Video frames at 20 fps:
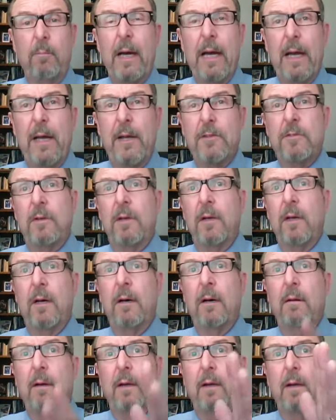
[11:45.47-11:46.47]
base,
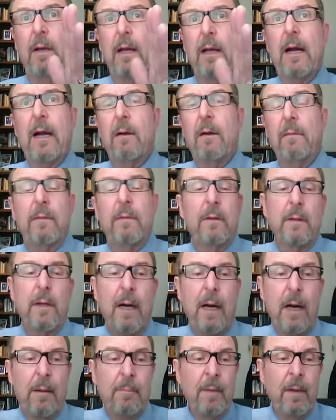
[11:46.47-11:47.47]
and narrow at the
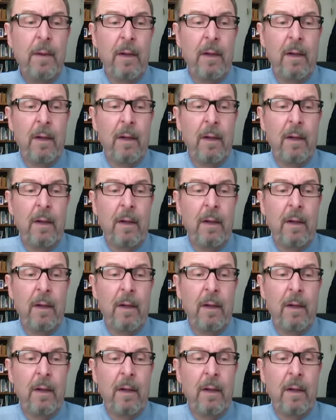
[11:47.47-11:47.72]
top,